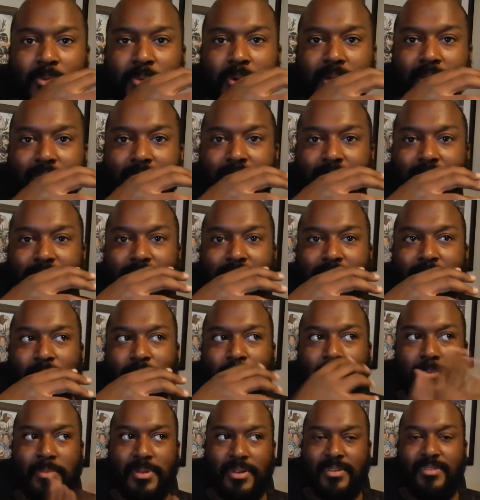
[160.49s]
was
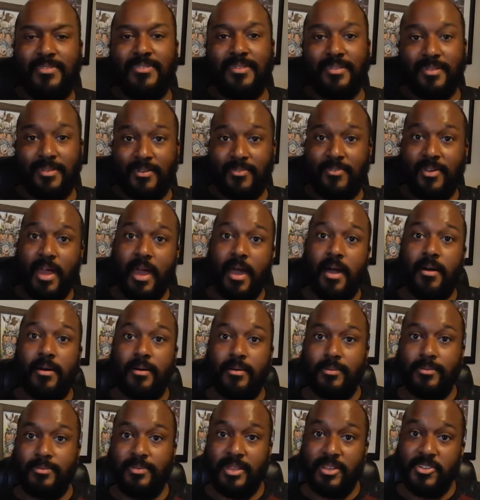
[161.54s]
reminiscent of
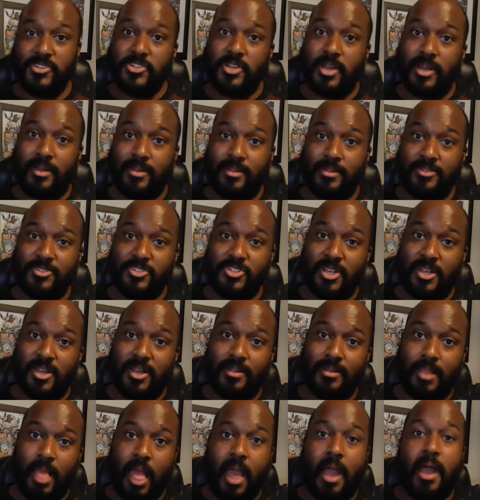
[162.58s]
how they shot,
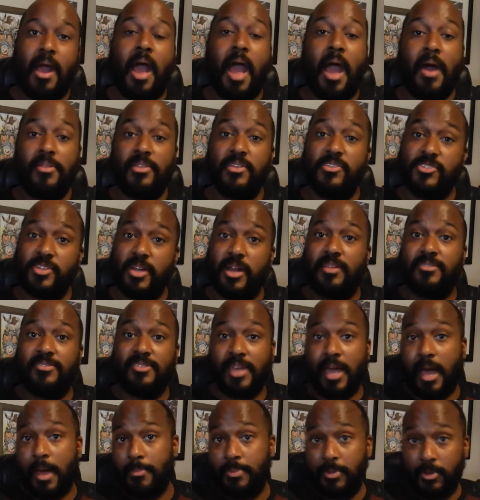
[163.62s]
shot, how they shot
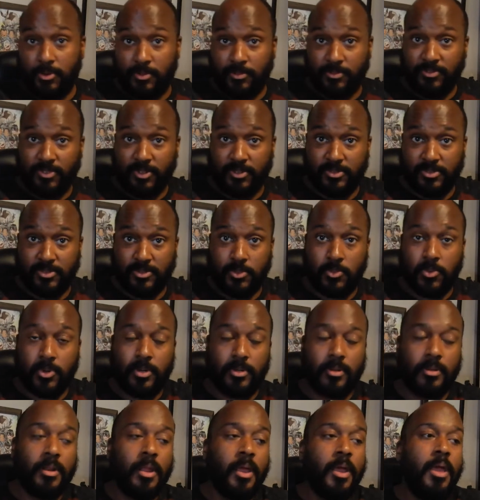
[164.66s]
Scott Pilgrim versus the
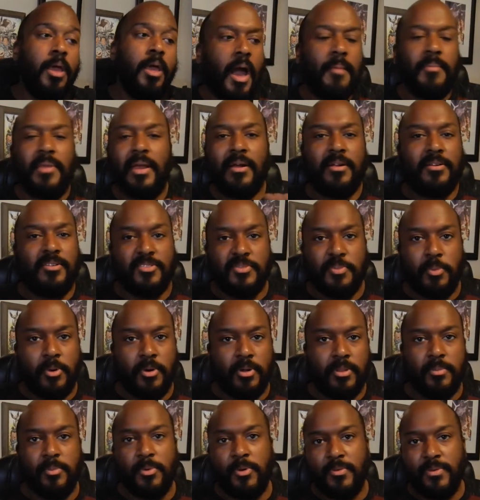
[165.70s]
World. I'm not going to
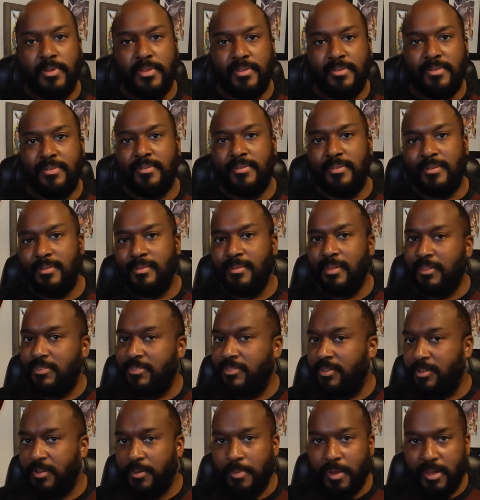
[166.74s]
spoil the movie. This isn't
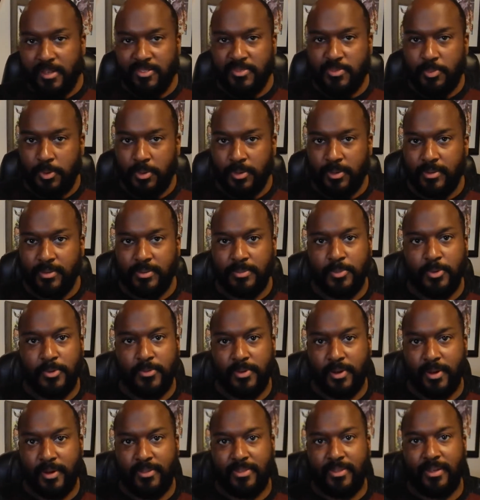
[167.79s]
necessarily about spoiling the
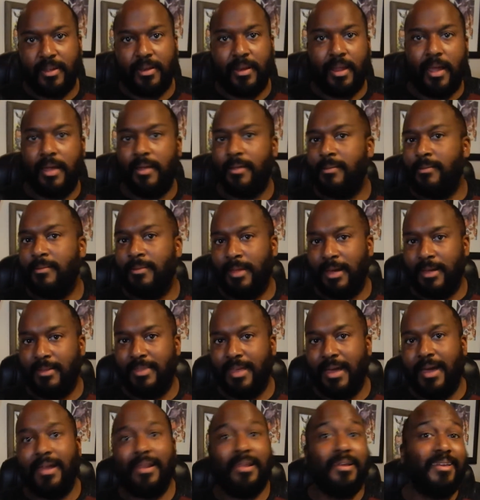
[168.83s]
movie or anything that, like
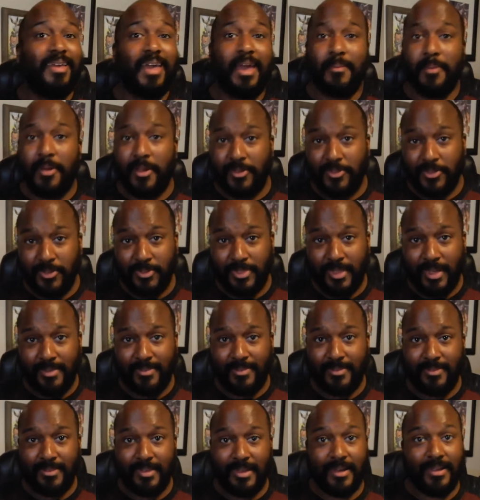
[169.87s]
that. It came out in
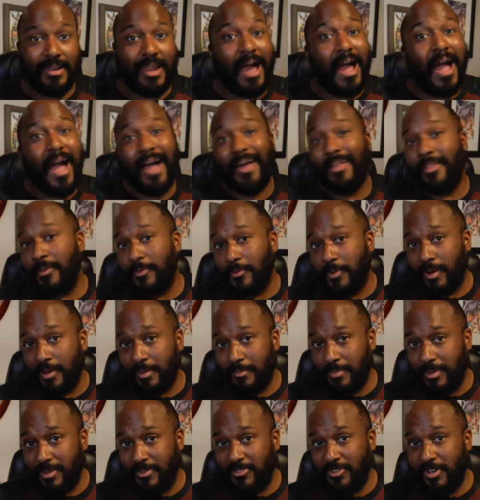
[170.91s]
2010. I highly
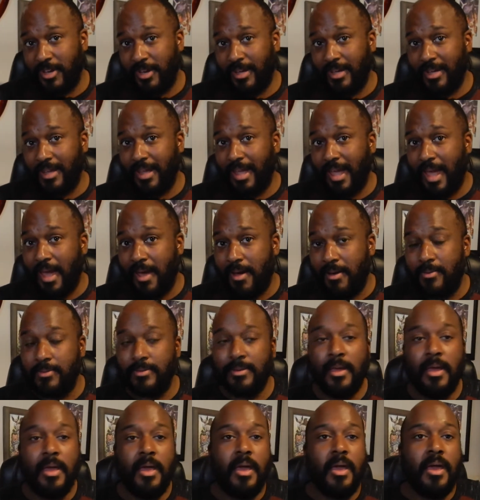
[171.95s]
recommend checking it out.